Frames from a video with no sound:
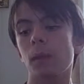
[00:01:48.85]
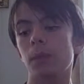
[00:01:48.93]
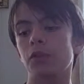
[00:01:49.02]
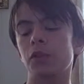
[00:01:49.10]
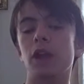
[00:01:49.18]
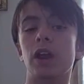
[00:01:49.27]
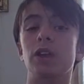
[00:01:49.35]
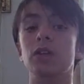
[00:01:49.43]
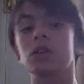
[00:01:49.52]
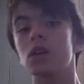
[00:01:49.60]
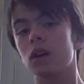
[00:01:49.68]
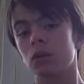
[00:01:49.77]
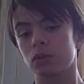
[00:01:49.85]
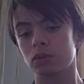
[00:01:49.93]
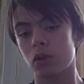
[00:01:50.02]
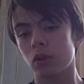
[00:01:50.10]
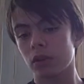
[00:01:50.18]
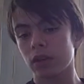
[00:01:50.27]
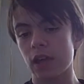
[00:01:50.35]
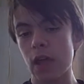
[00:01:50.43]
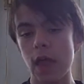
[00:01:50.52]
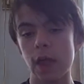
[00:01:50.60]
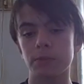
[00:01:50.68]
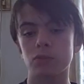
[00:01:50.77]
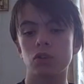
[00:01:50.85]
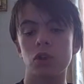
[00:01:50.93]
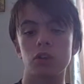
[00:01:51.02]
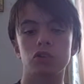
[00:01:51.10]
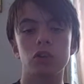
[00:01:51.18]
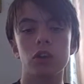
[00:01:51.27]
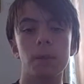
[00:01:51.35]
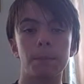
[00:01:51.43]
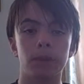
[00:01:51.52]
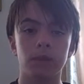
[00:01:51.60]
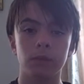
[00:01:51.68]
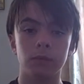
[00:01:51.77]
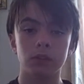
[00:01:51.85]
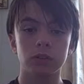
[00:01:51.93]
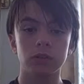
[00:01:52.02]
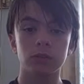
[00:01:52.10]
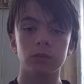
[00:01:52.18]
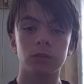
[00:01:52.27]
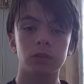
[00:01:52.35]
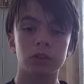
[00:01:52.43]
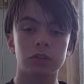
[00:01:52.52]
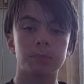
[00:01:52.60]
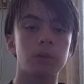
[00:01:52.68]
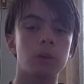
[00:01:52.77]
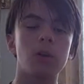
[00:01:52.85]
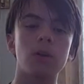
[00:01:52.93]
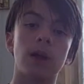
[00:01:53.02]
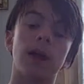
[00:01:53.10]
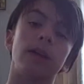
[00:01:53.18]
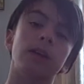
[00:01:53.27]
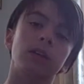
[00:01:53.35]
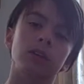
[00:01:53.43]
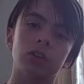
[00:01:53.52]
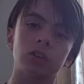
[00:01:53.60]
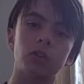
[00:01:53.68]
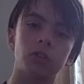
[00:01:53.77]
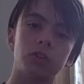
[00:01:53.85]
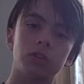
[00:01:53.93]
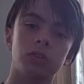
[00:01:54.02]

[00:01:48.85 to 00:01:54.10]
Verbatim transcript: But then I also call it capture and train up a Spearow uh, to level,